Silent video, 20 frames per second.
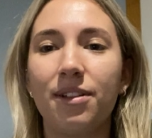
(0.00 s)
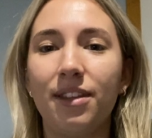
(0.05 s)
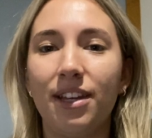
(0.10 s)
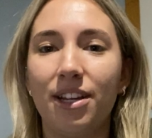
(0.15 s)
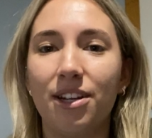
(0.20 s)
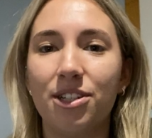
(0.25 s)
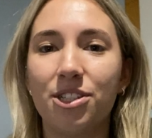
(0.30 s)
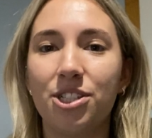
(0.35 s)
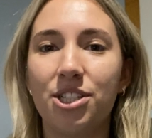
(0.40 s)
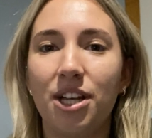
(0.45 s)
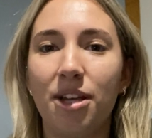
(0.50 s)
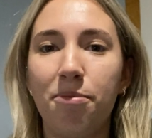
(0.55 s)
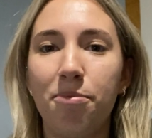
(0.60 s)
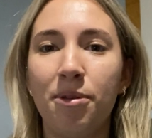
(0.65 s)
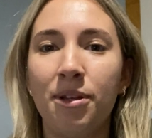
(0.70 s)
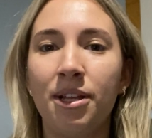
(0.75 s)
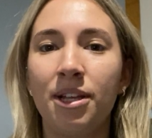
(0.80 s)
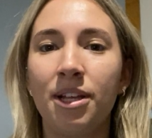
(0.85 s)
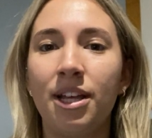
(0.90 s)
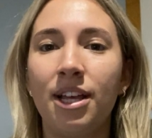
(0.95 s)
leadership
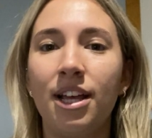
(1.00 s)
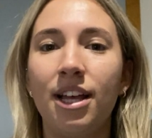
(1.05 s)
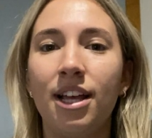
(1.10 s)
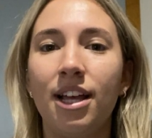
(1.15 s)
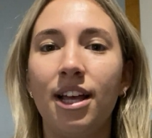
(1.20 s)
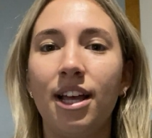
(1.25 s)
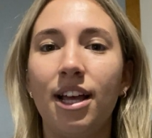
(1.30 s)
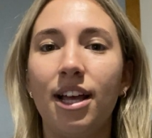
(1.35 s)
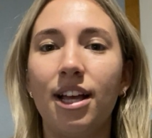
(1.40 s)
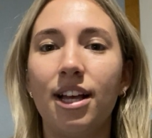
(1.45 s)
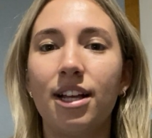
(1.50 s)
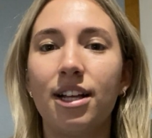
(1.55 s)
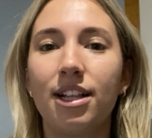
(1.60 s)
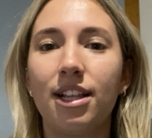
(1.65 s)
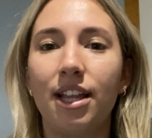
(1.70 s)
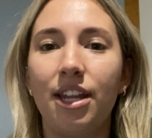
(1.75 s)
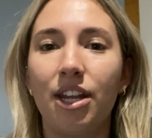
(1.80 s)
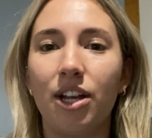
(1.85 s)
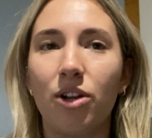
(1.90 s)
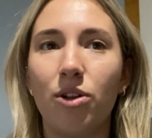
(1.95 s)

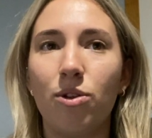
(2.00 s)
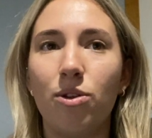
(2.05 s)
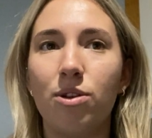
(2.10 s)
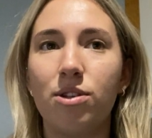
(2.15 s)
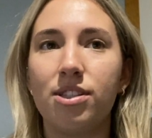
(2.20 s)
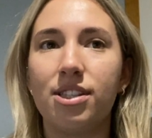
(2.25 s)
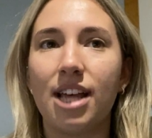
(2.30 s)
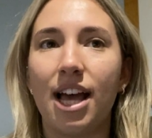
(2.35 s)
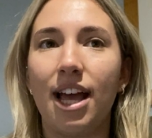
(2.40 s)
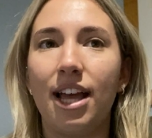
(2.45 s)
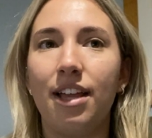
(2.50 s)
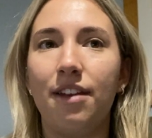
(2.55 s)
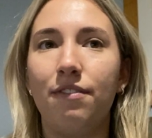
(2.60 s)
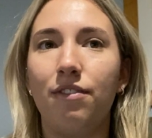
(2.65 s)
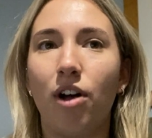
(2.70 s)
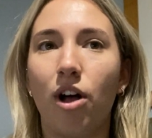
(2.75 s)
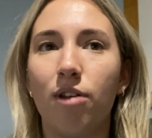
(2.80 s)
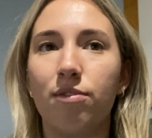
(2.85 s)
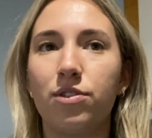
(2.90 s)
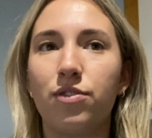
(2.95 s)
clinicals that
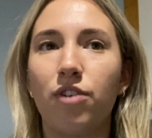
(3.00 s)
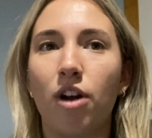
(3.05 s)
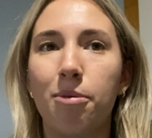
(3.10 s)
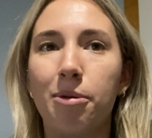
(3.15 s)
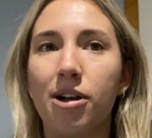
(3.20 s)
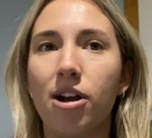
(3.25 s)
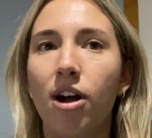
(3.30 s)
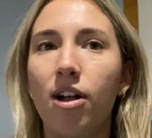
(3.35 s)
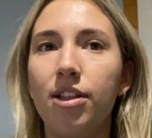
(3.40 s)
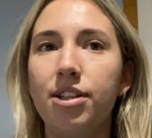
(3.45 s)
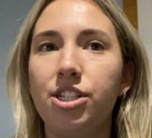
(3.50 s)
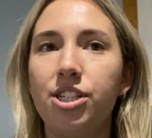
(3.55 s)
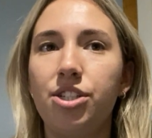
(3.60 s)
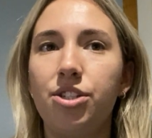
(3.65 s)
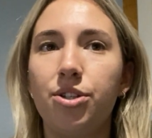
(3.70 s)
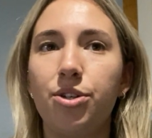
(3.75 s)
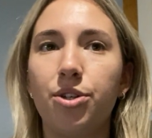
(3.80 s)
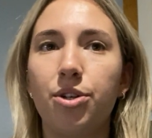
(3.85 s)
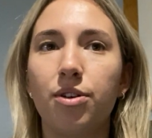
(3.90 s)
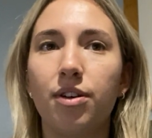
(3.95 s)
involved pharmacology
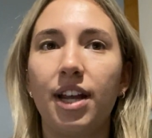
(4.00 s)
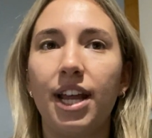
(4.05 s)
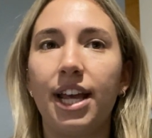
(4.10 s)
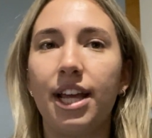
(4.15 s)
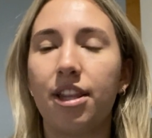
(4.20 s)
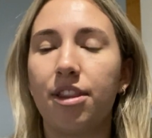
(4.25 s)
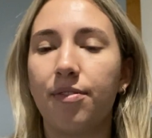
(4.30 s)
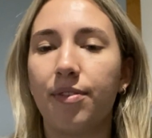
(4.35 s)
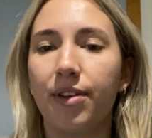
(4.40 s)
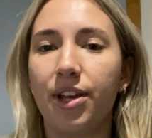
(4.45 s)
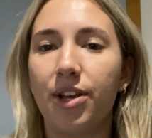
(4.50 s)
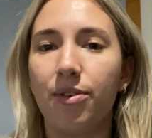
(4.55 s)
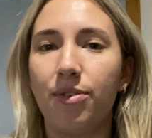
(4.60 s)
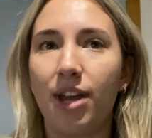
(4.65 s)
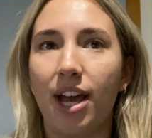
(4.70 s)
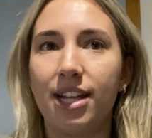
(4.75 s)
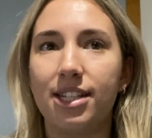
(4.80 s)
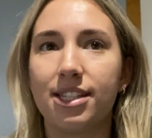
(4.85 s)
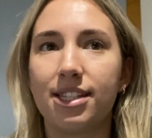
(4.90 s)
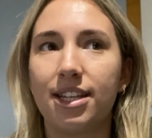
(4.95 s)
tutoring,
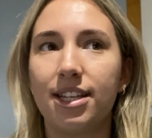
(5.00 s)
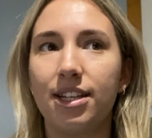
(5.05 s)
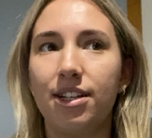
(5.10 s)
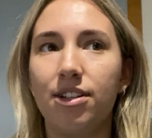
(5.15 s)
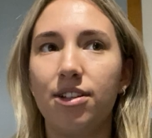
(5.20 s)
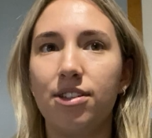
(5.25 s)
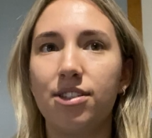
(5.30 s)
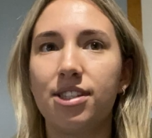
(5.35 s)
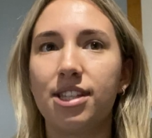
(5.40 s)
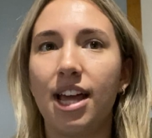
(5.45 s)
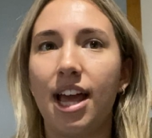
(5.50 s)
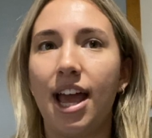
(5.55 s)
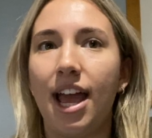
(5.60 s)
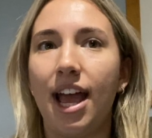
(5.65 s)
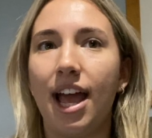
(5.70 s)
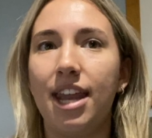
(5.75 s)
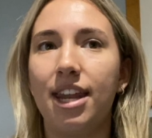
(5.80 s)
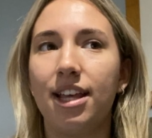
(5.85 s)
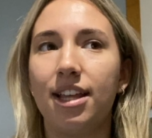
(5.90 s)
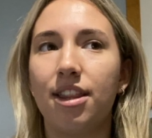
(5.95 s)
309 skills,
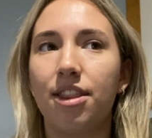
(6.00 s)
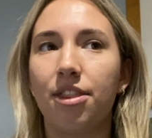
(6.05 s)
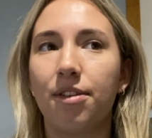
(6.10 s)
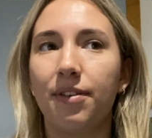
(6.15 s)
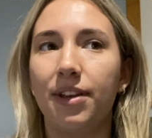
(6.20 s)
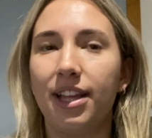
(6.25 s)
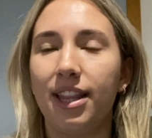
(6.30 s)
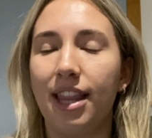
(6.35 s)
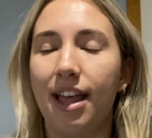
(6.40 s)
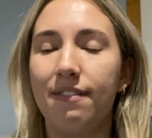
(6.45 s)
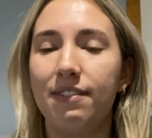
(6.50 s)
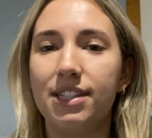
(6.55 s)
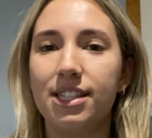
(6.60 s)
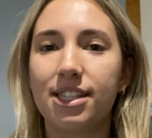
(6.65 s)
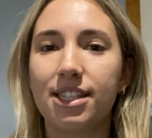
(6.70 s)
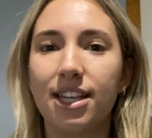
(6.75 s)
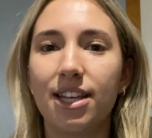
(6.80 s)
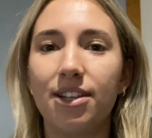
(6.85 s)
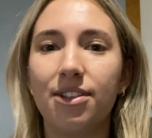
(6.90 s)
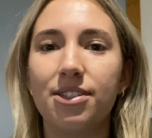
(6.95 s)
and 311
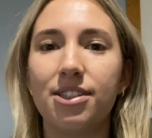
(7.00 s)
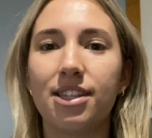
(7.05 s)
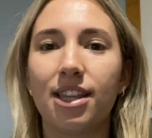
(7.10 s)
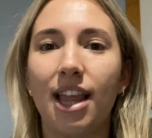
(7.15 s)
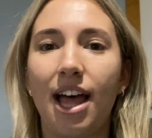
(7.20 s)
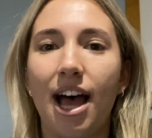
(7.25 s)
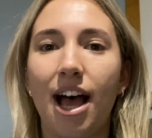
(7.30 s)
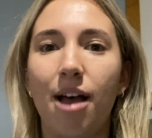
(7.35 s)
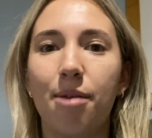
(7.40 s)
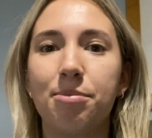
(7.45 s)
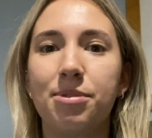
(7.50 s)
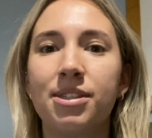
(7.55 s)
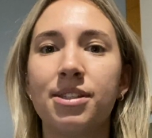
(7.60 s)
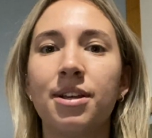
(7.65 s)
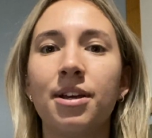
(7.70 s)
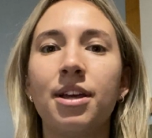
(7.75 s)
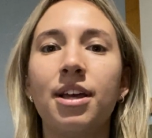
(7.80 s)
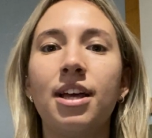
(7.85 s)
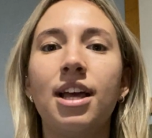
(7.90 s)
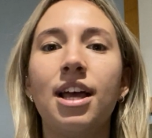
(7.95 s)
skills labs
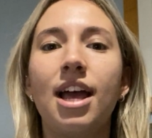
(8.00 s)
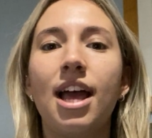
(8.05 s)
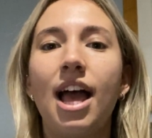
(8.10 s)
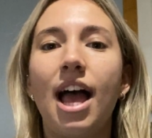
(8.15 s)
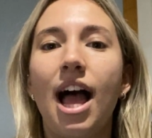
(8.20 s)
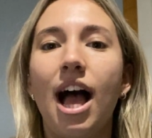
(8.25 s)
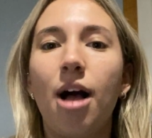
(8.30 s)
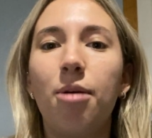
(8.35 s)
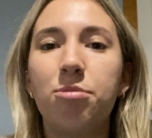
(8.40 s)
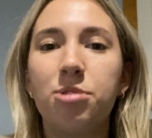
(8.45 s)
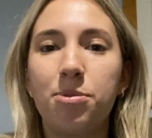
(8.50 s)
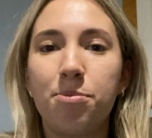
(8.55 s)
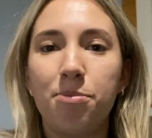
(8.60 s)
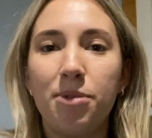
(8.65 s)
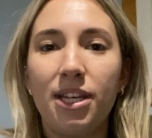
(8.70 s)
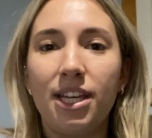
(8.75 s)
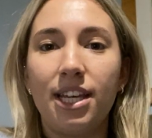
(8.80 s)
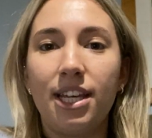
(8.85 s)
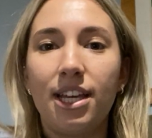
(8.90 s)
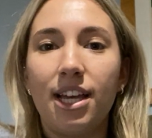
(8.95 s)
helped
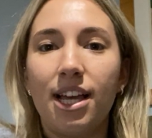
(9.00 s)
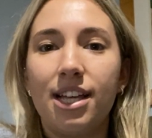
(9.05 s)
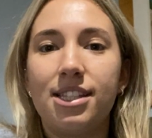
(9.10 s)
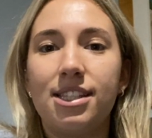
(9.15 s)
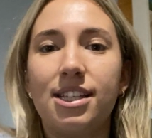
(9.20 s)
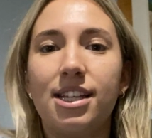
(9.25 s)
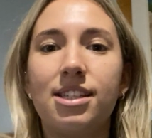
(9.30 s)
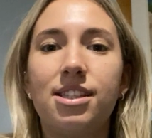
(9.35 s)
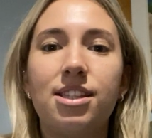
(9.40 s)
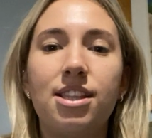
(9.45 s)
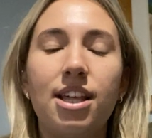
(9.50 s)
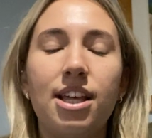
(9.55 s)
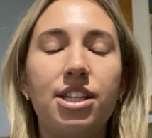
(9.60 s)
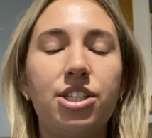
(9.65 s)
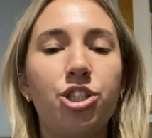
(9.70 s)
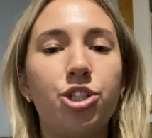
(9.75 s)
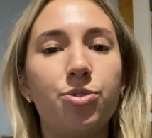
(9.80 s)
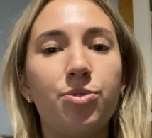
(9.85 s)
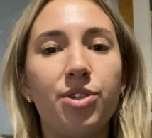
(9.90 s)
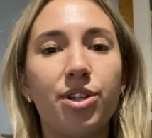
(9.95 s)
me assist the
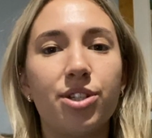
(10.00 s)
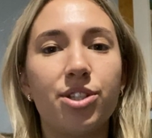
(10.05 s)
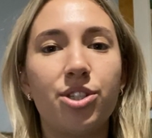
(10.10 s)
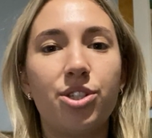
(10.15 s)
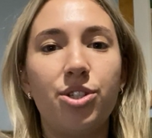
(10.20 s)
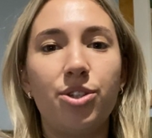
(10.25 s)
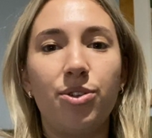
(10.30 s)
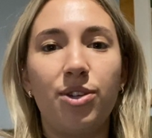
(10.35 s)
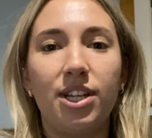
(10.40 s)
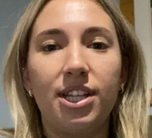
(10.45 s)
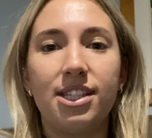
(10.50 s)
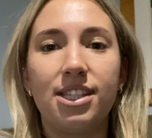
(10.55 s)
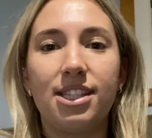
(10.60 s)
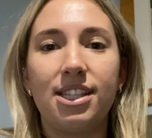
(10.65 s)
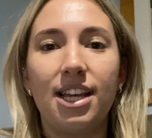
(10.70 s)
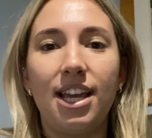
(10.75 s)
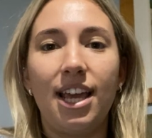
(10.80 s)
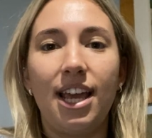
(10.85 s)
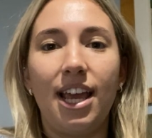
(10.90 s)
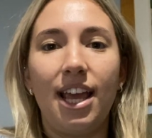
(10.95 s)
junior students
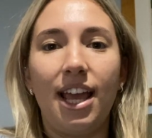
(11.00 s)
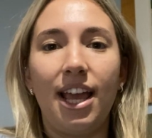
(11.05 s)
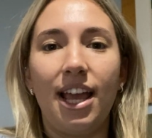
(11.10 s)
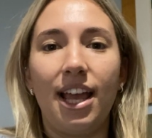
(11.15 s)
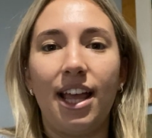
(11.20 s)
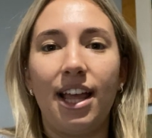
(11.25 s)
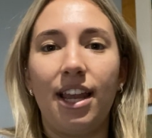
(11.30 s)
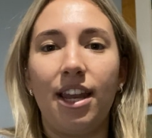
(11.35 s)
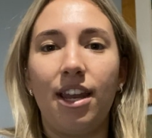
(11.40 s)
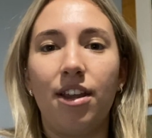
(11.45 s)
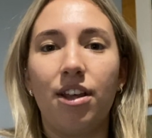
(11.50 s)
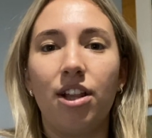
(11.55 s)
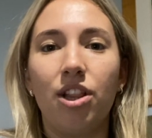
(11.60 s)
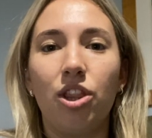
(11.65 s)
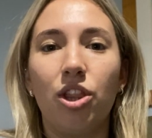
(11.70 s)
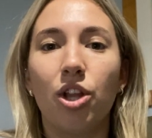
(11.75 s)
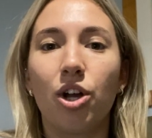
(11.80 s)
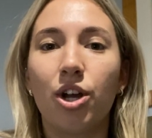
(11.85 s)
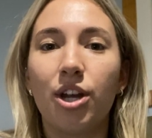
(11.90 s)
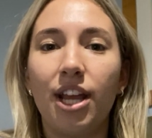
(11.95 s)
in
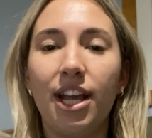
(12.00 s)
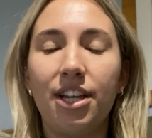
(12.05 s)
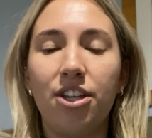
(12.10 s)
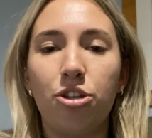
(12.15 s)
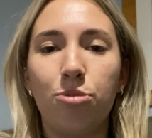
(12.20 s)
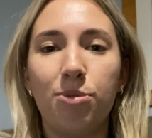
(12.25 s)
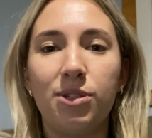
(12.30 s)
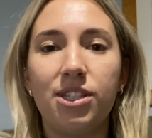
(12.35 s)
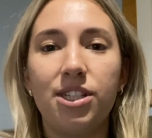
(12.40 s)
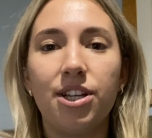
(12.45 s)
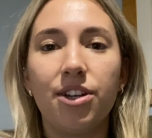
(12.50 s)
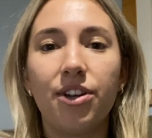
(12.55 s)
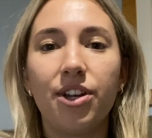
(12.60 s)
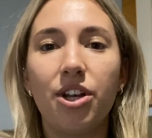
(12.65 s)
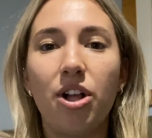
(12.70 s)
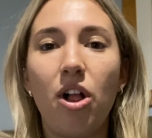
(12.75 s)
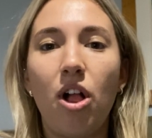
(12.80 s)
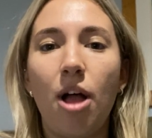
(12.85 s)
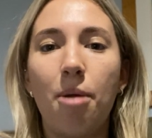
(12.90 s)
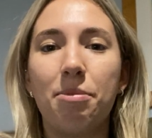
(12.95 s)
learning new
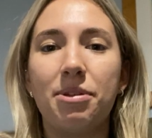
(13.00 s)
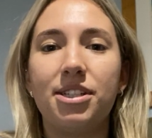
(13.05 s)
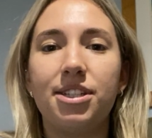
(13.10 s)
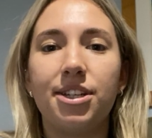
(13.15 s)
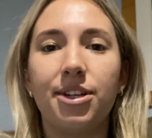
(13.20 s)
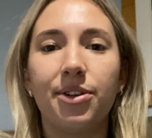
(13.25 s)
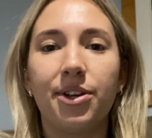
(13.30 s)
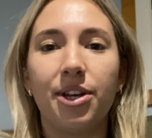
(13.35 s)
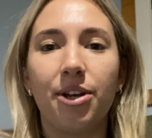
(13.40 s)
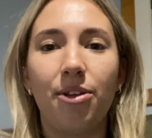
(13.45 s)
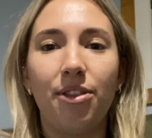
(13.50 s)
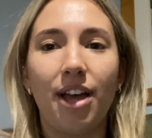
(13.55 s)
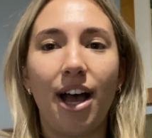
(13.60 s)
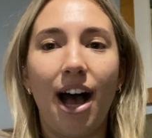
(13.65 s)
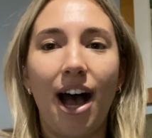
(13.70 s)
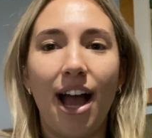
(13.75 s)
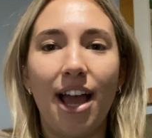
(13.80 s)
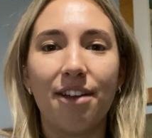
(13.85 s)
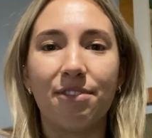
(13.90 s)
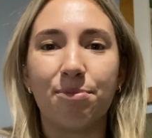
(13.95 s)
material, a material that
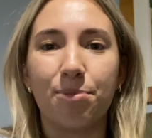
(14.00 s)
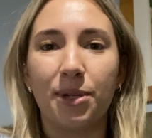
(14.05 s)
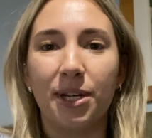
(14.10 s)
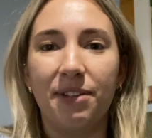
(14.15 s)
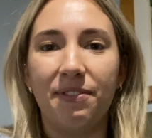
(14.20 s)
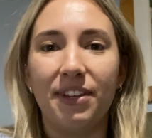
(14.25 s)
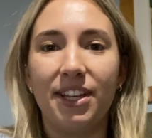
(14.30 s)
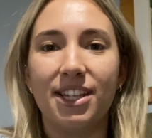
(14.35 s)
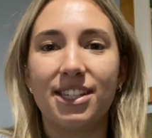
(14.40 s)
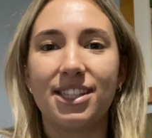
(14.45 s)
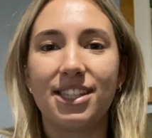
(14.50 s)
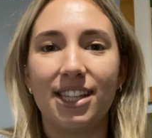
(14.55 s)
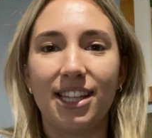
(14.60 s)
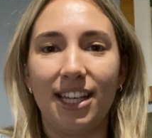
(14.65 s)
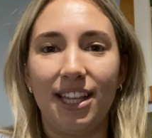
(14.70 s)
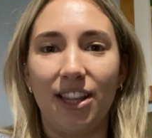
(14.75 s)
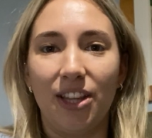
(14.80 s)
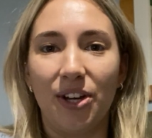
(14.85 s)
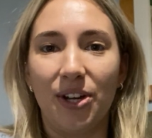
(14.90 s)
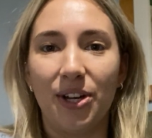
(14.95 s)
I have previously
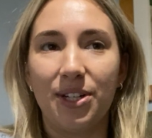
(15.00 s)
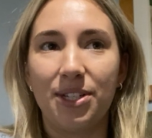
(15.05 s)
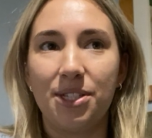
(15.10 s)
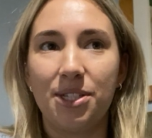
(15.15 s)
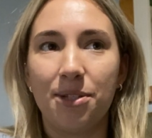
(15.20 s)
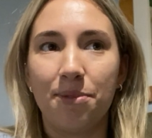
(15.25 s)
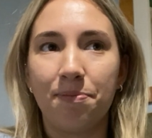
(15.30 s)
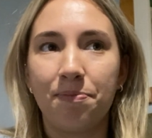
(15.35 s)
learned.